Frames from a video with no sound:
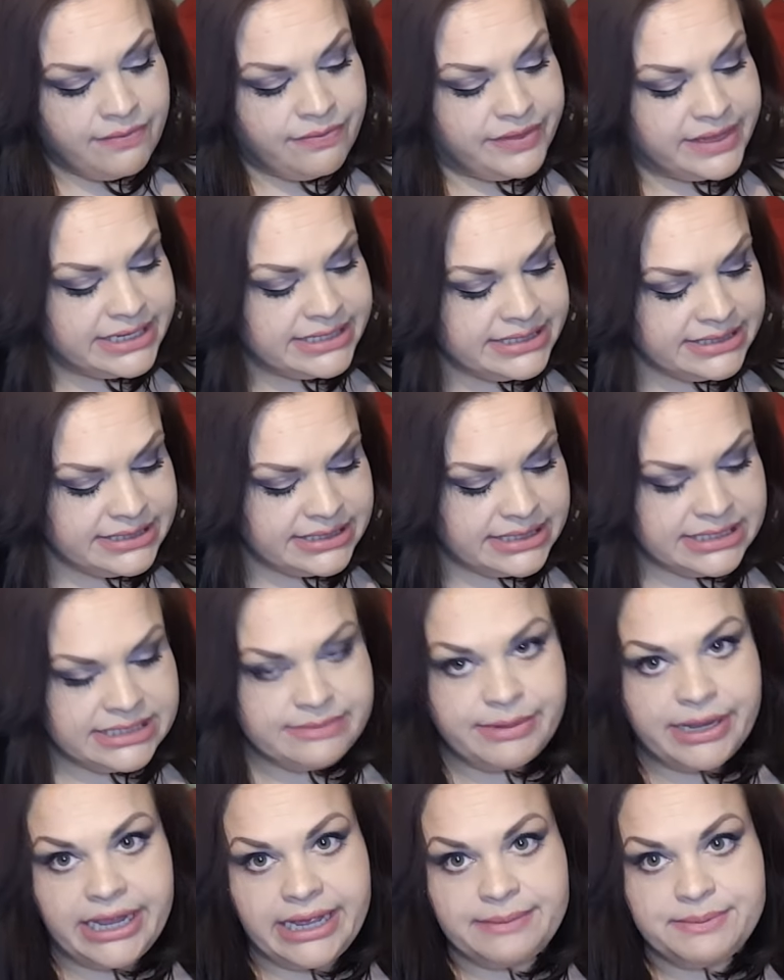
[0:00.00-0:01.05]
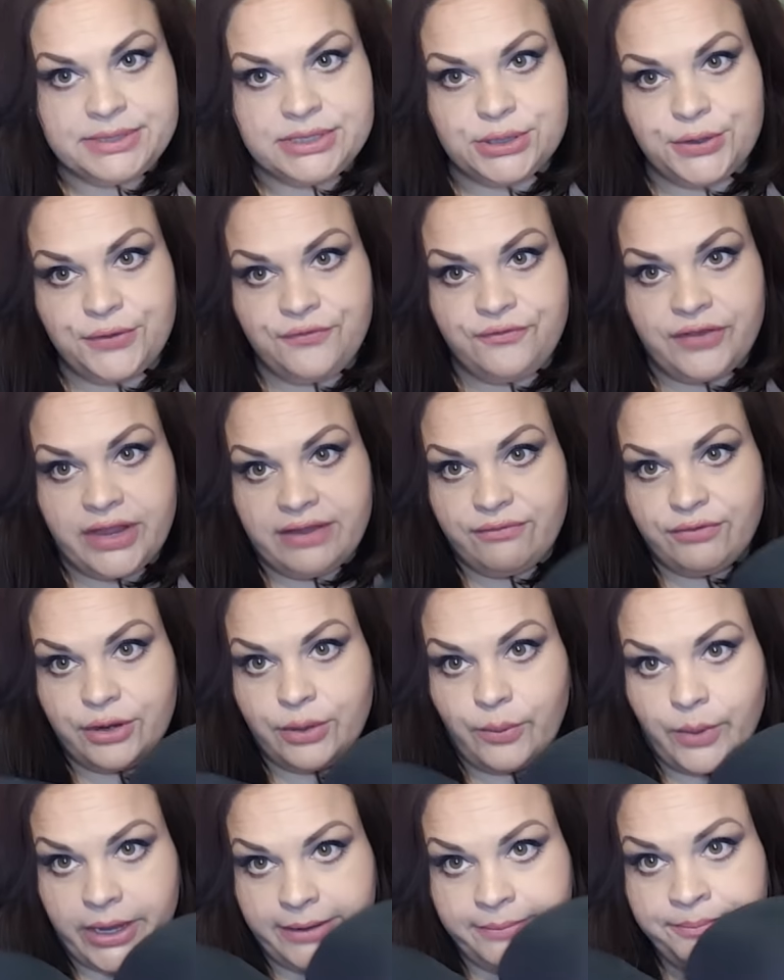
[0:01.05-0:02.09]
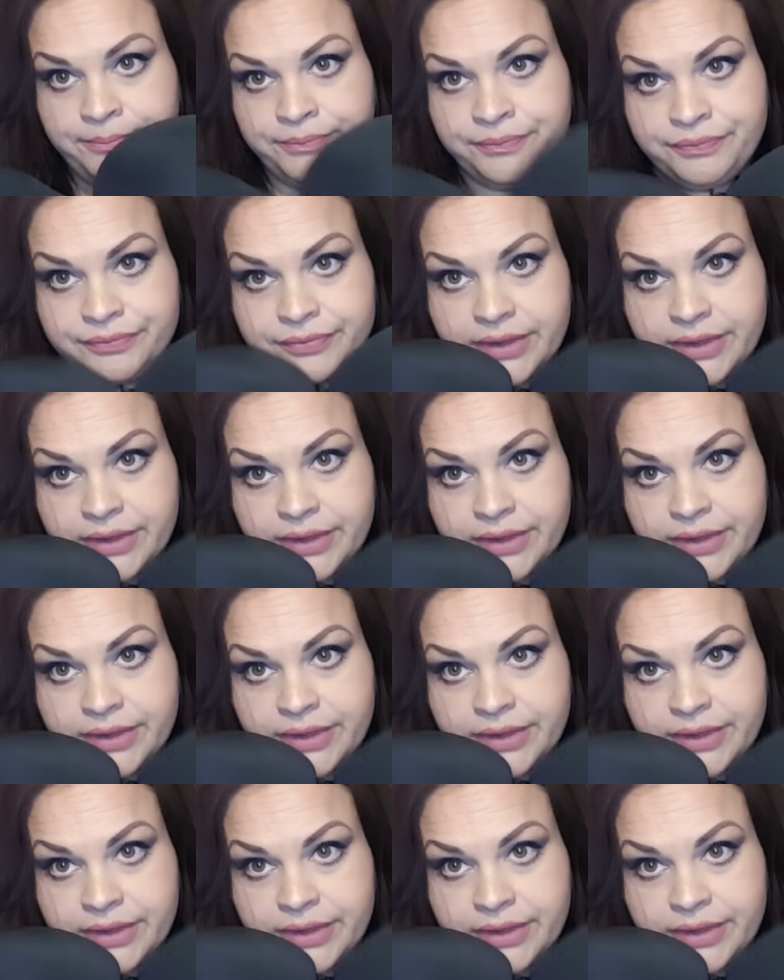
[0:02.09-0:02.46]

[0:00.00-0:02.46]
This is my absolute favorite one.